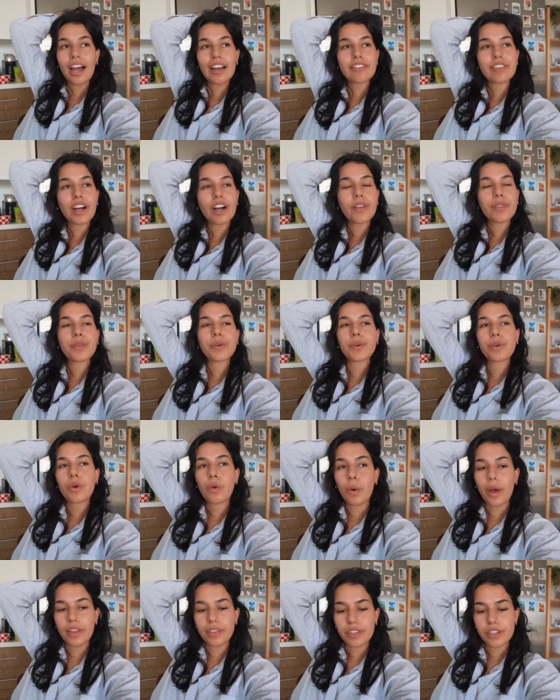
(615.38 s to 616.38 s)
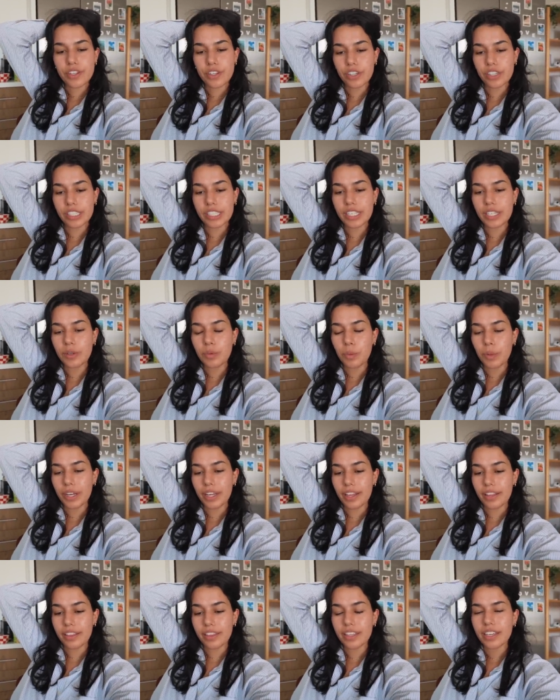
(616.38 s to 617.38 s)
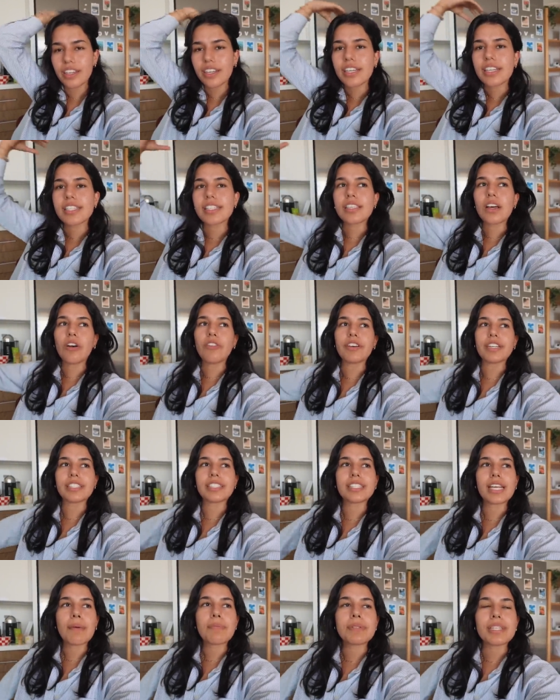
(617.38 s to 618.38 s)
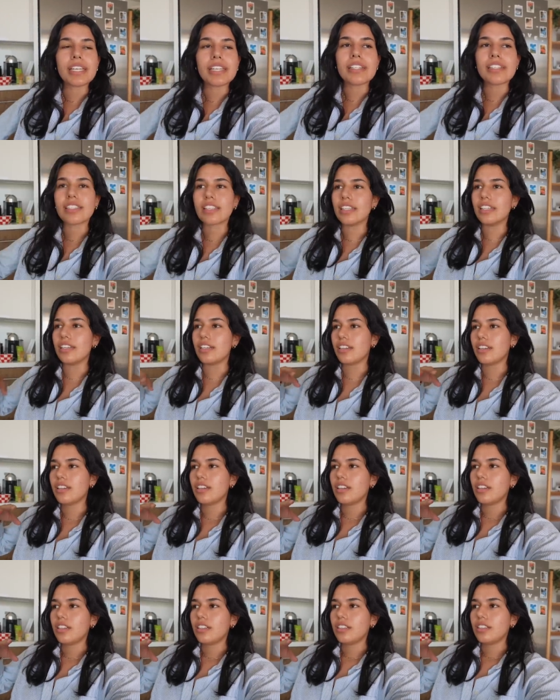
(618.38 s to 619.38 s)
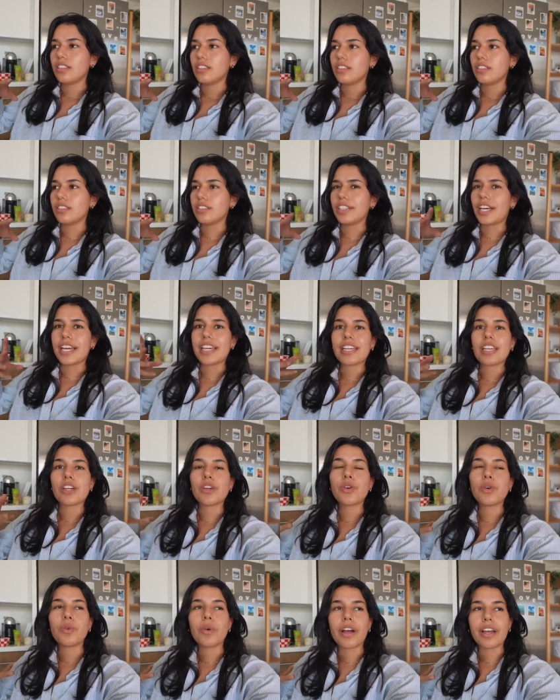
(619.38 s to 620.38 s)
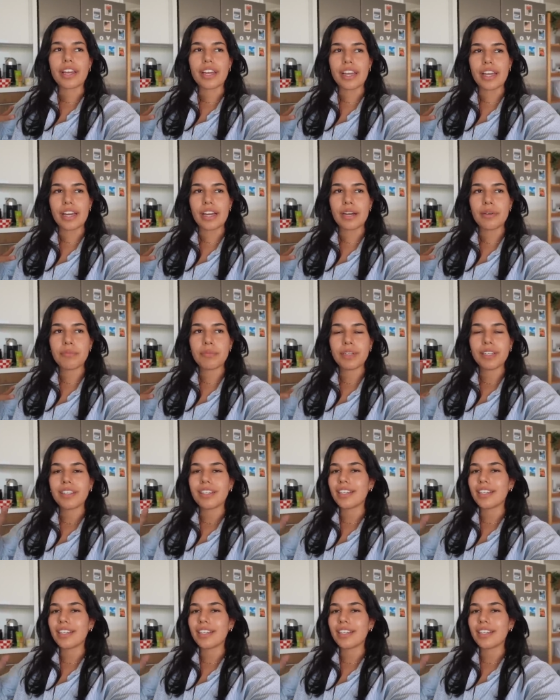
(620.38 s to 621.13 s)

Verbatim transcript: I've gone through quite the journey with self-acceptance and liking who I am.